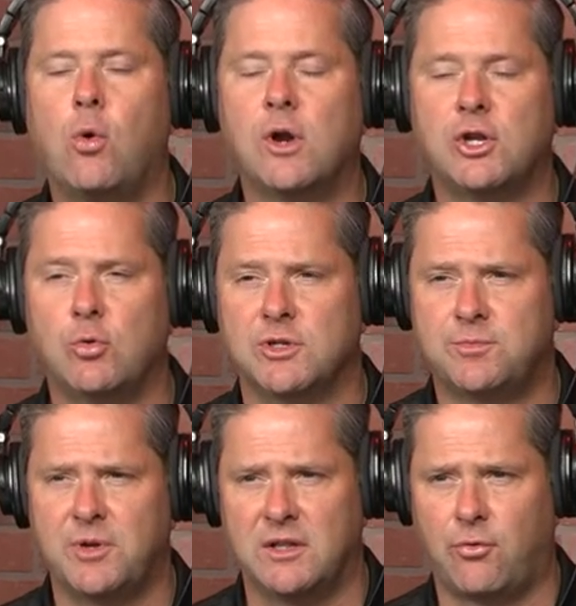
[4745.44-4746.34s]
want to do is
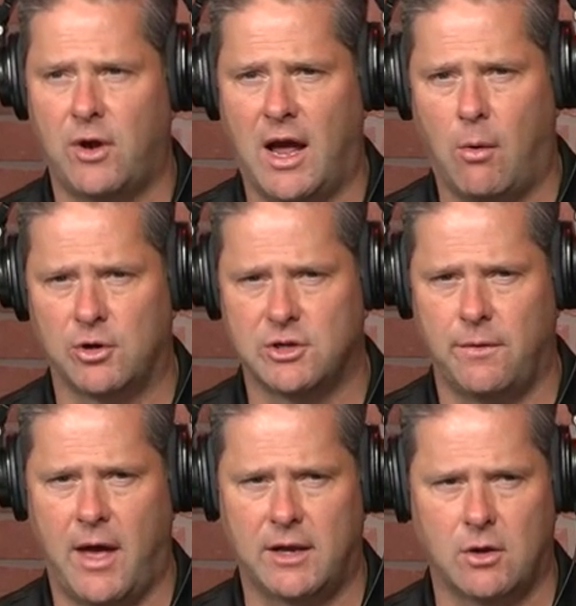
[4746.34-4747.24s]
spend 3 hours on
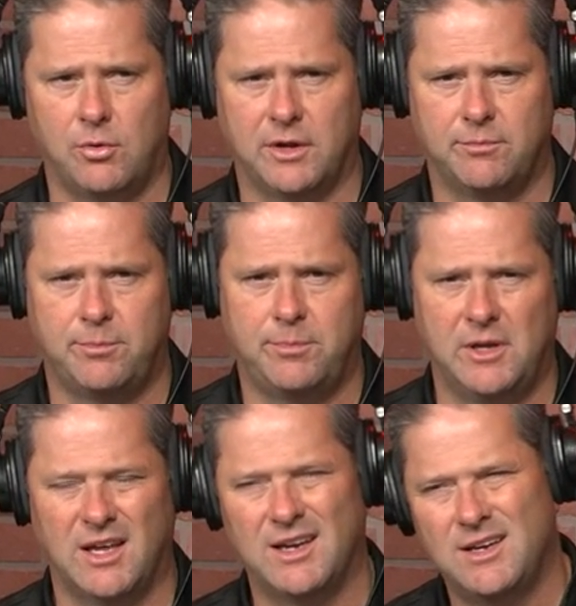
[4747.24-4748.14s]
that to only be
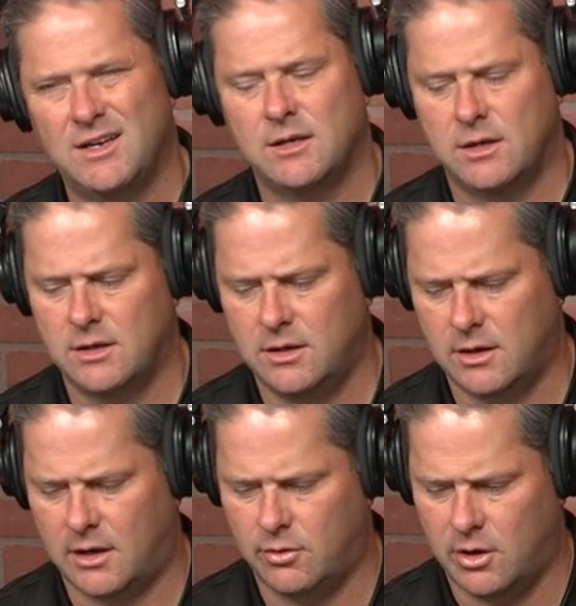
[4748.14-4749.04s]
like, you
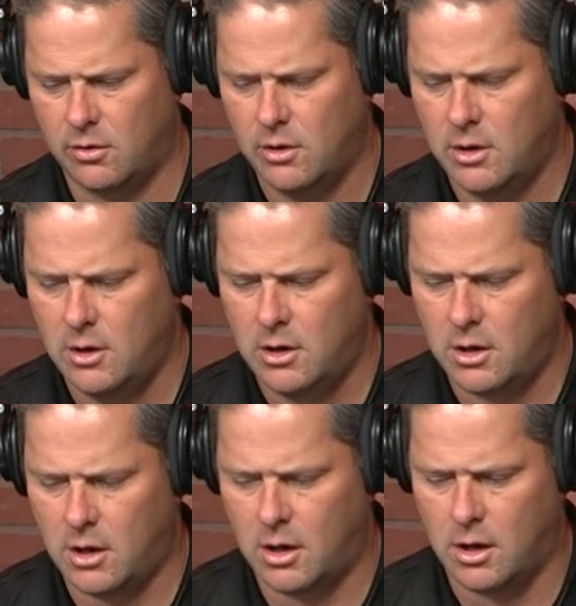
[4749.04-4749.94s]
know, I don't know.
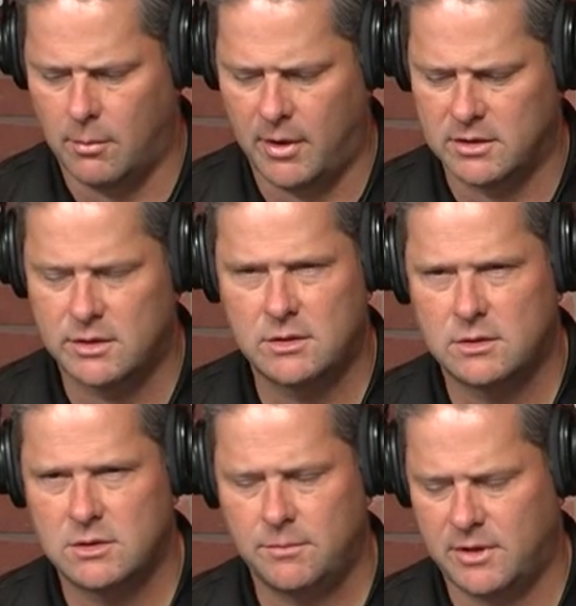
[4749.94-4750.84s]
And
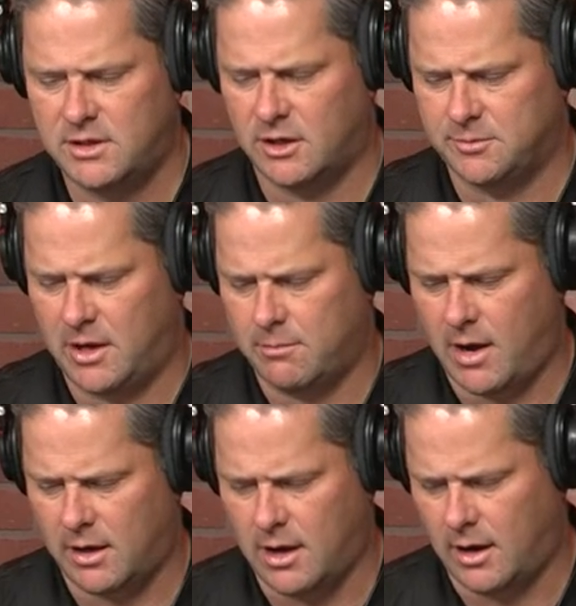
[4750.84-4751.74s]
something tells me I
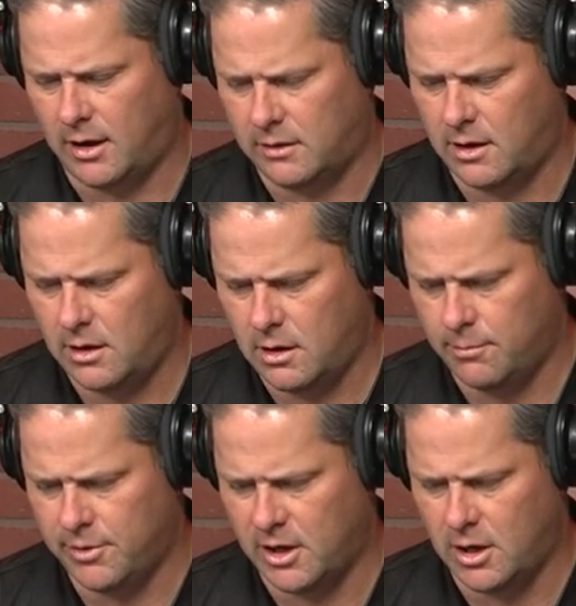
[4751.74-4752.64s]
might not like that,
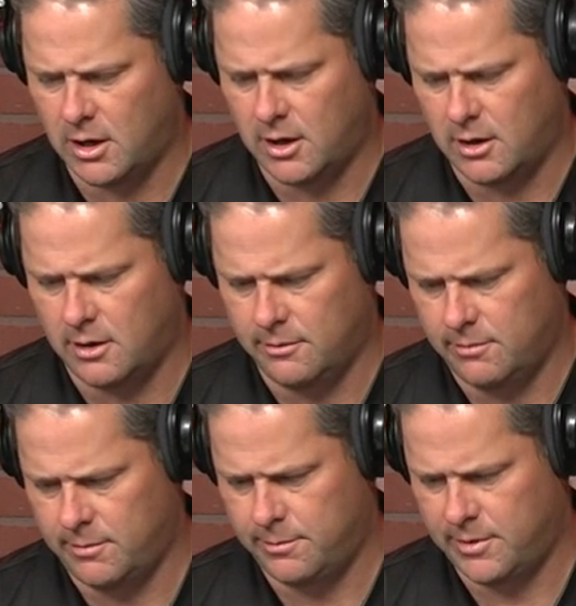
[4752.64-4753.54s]
but I
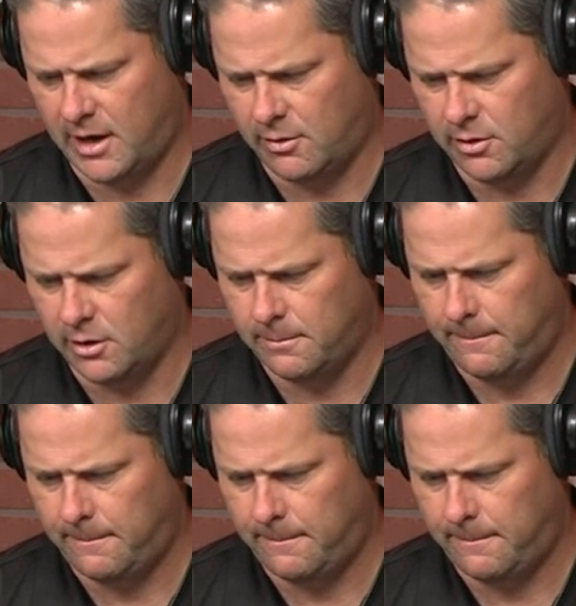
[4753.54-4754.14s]
don't know.